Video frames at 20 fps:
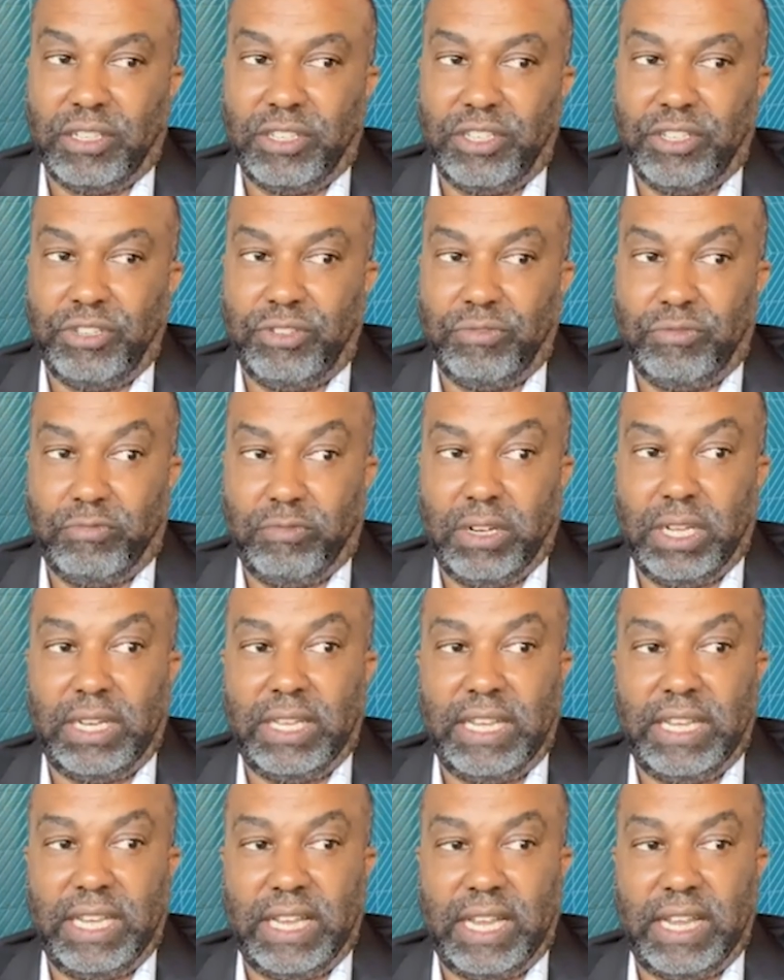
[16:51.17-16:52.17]
You
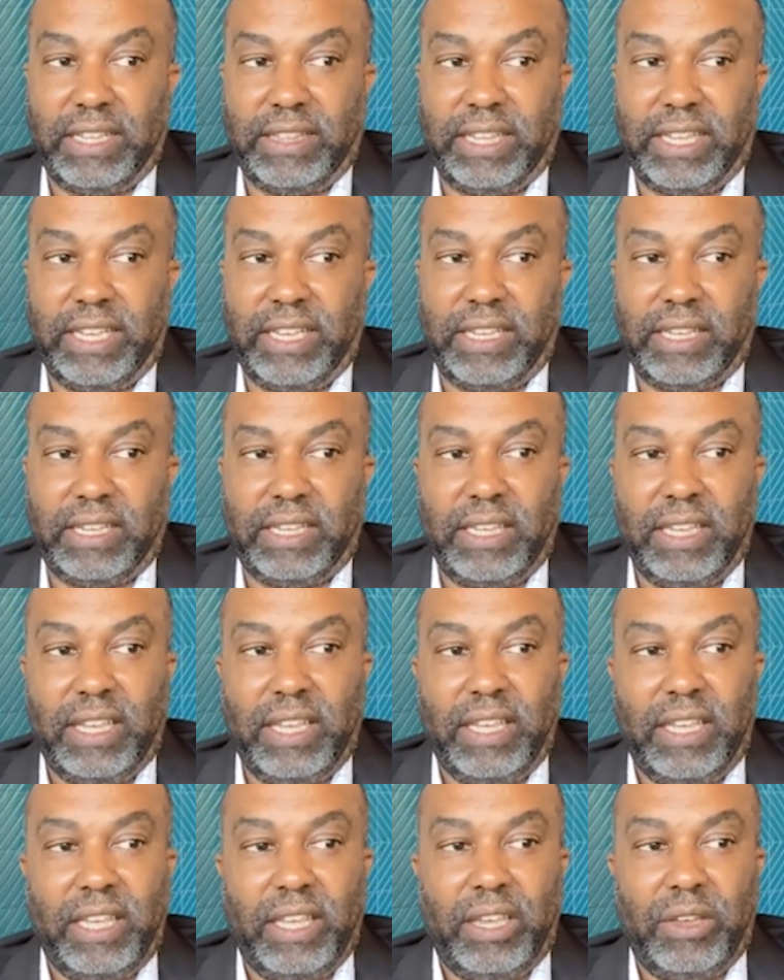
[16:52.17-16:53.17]
really, I think,
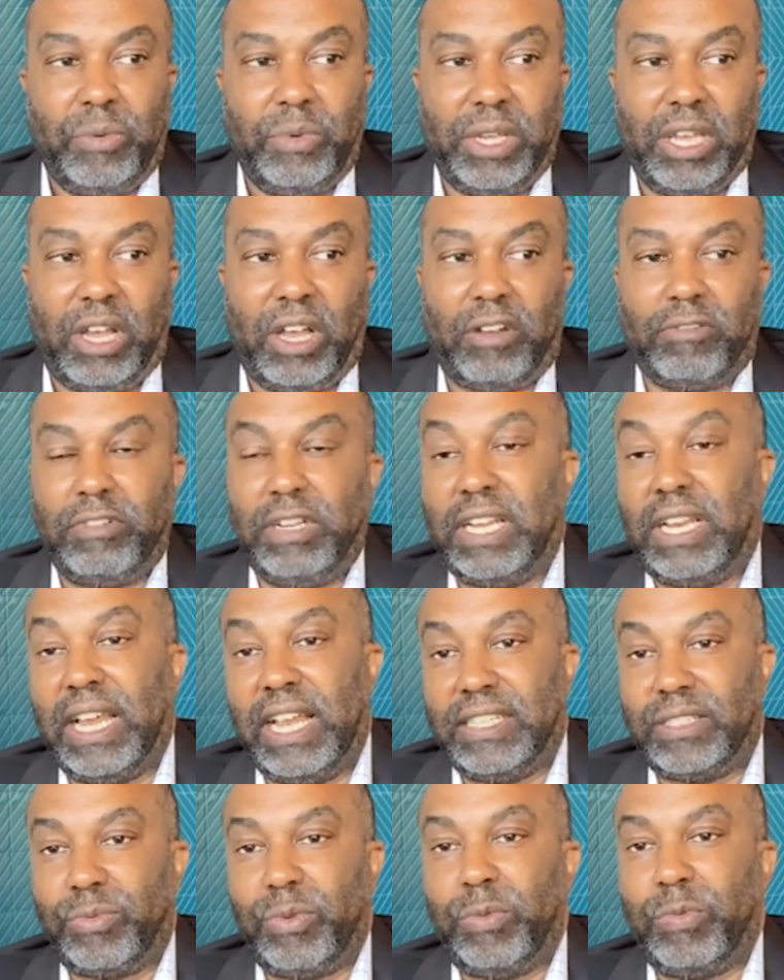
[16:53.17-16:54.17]
we all
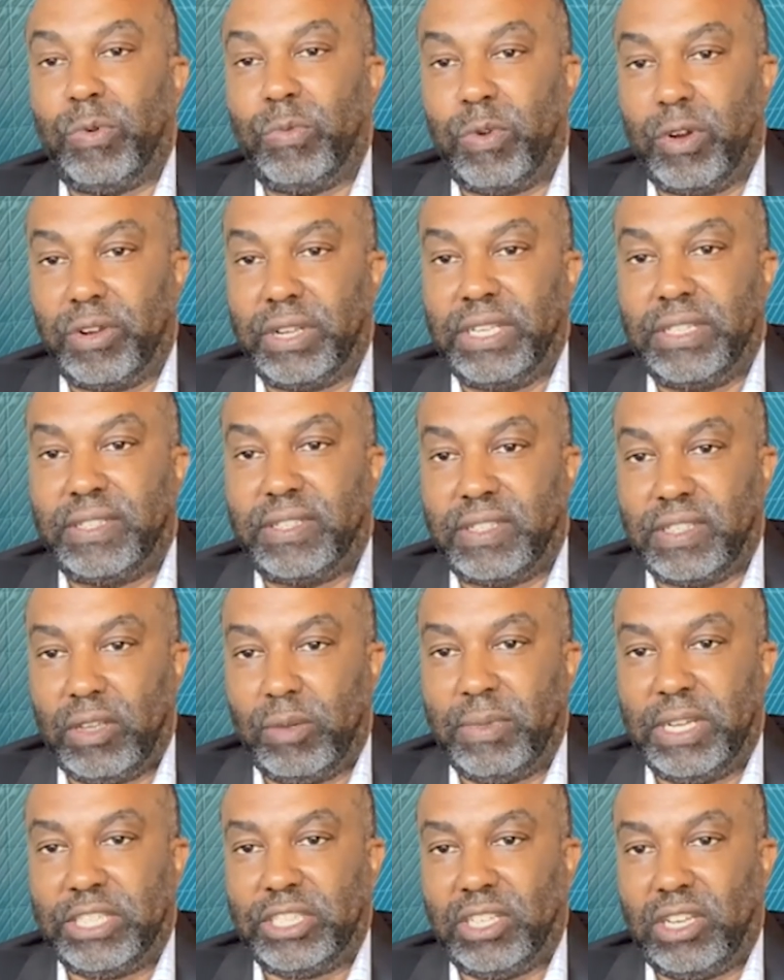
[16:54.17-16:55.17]
realized we were working so
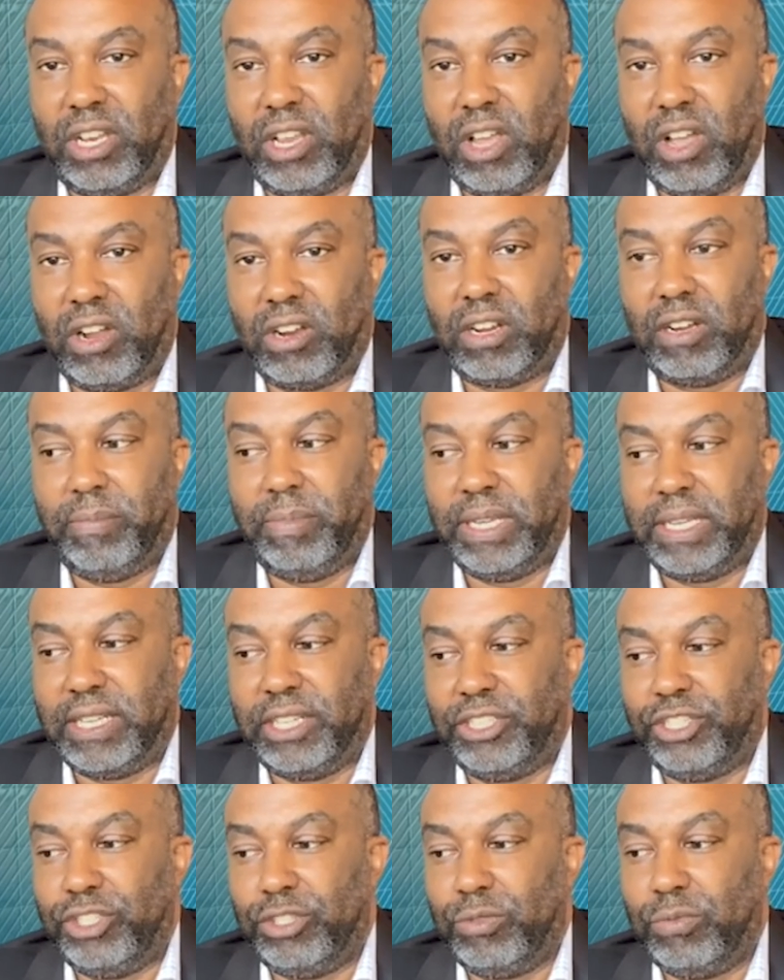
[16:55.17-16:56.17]
much longer
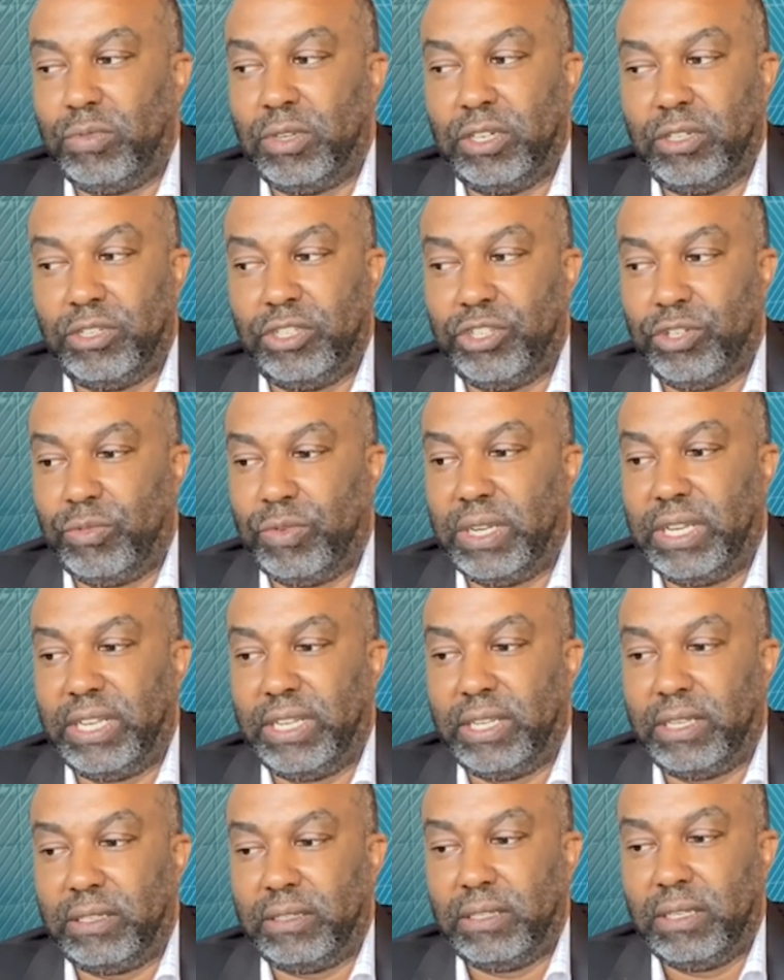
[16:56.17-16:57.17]
because you were
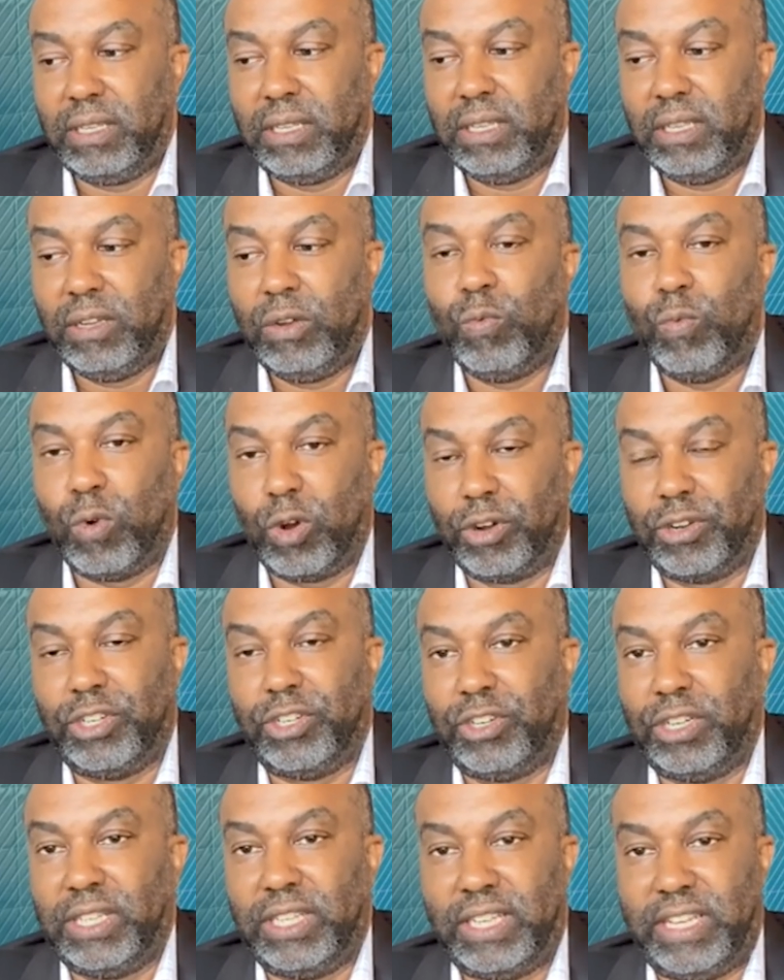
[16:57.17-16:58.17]
doing work
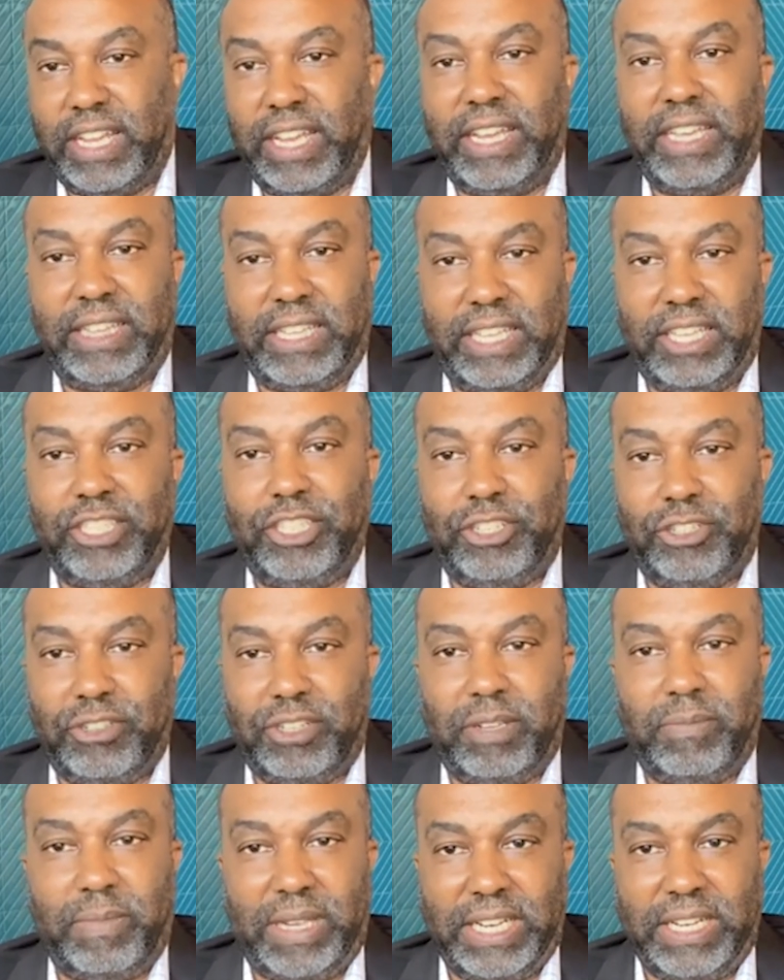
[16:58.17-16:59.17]
during the day and then
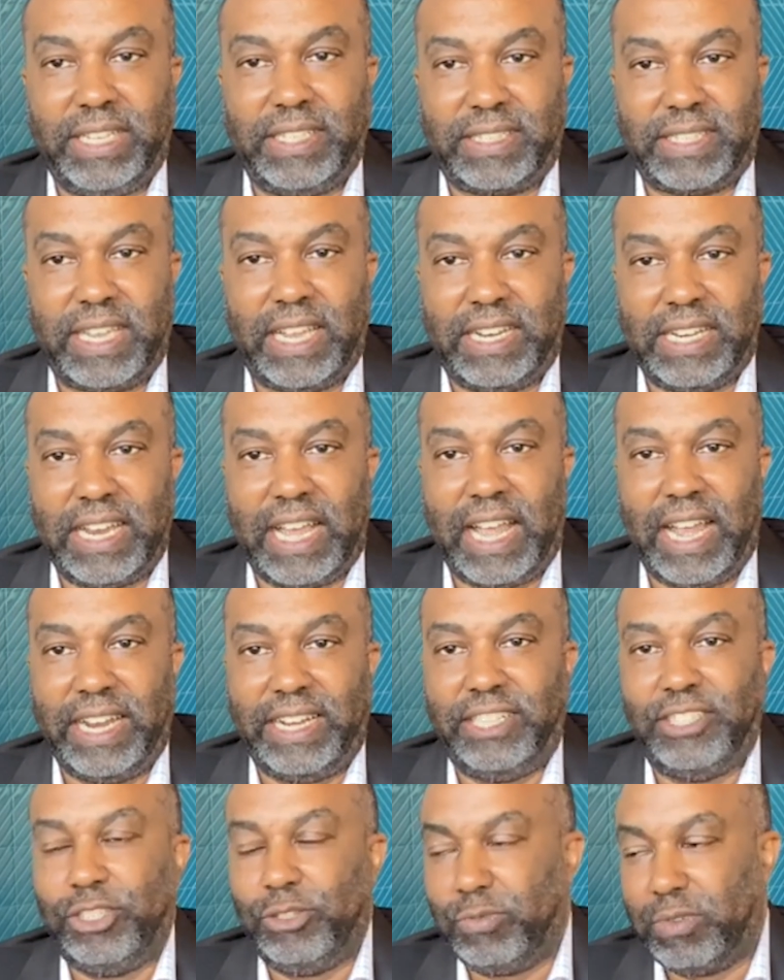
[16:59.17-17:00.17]
union meetings at night,
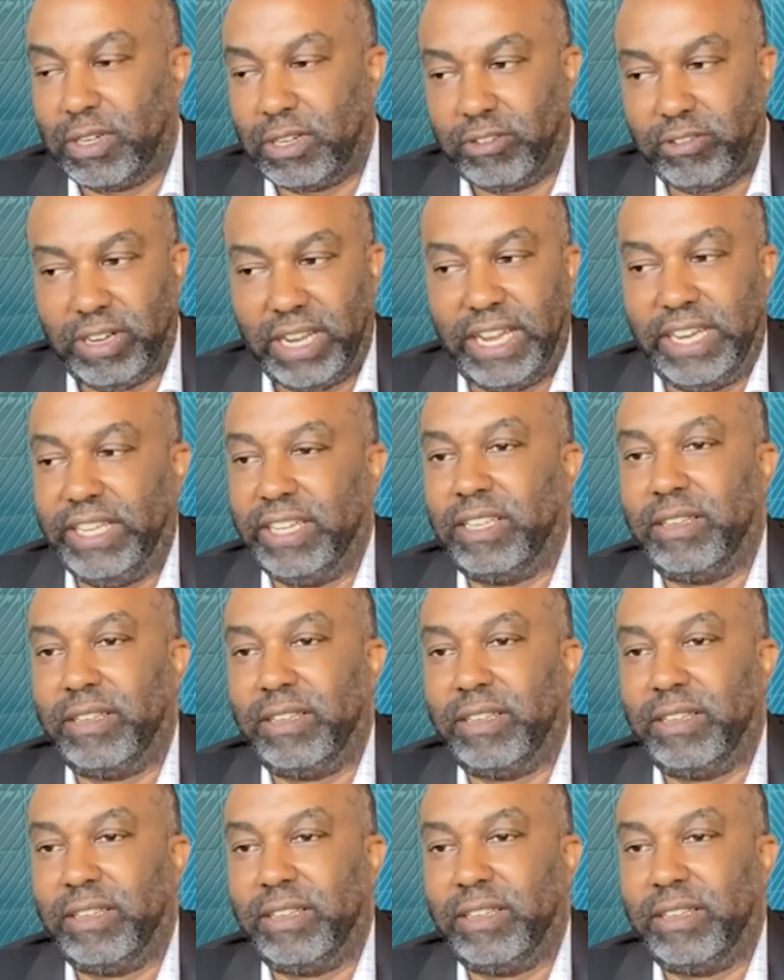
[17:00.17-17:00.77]
and you were creating